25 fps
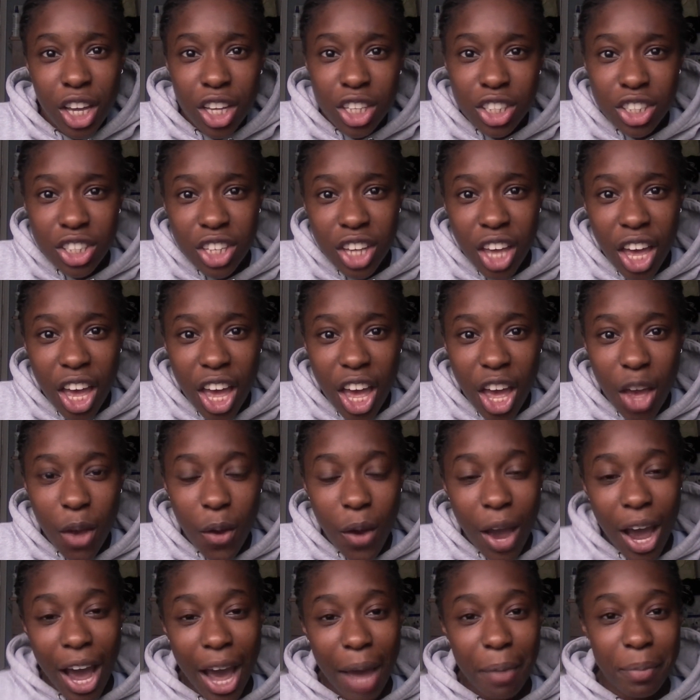So
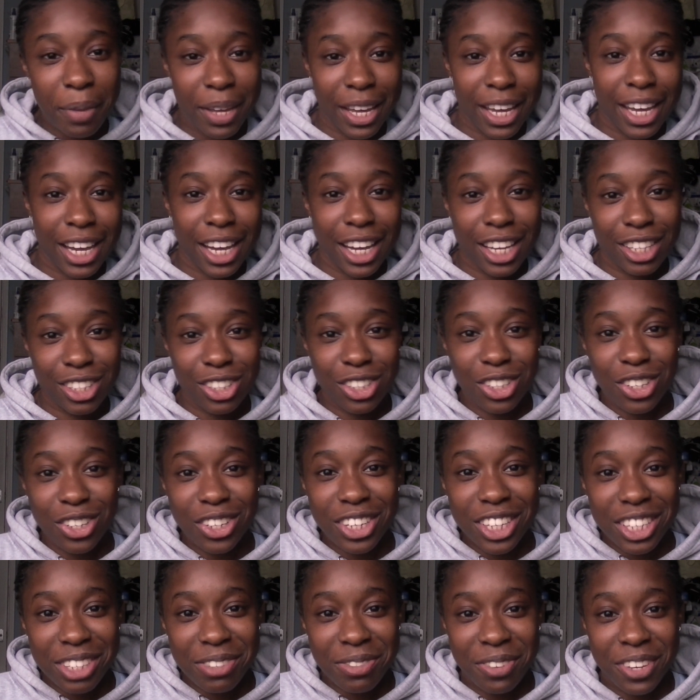I'm here to do
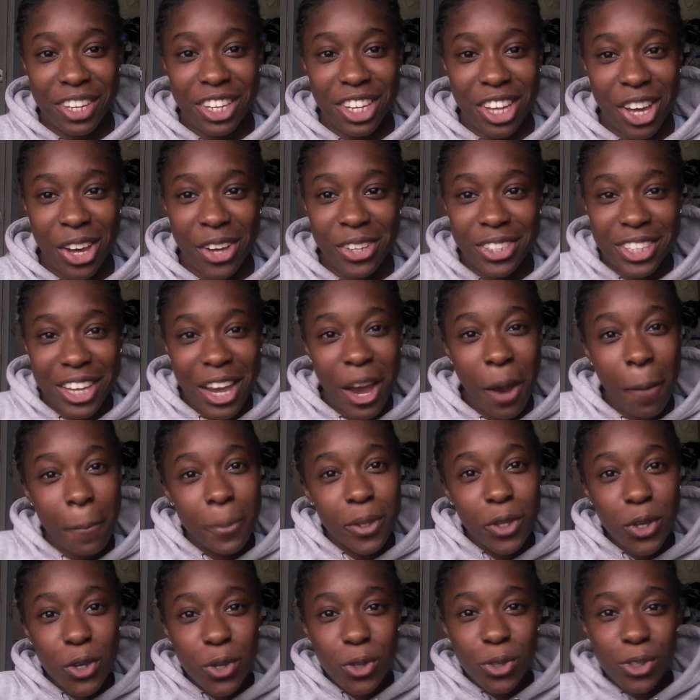this video to help
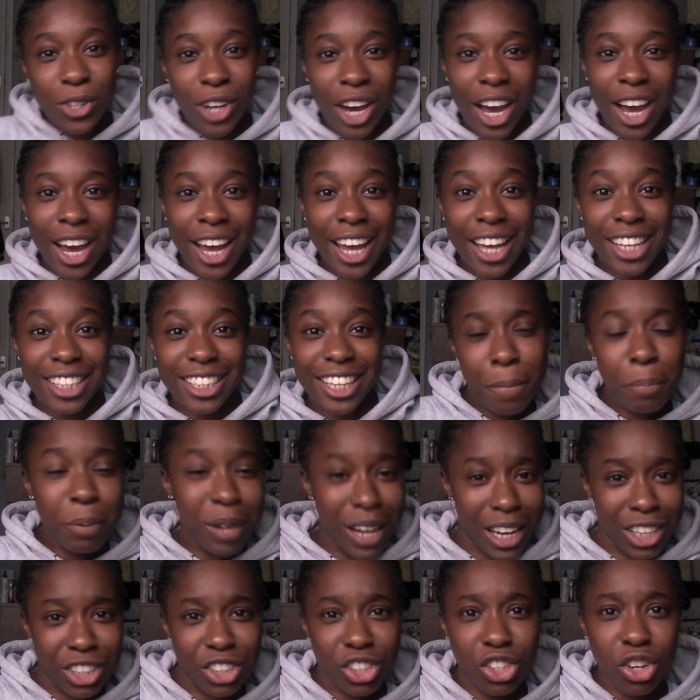you guys
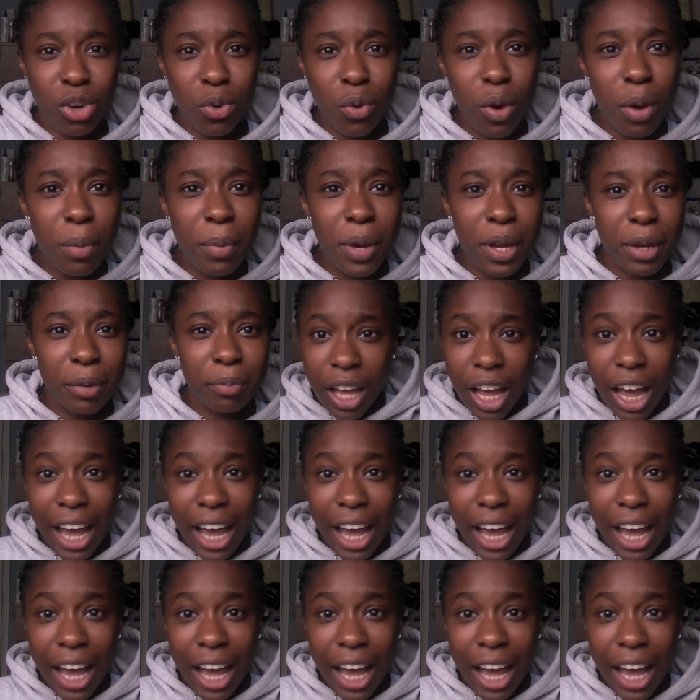pleasure your woman.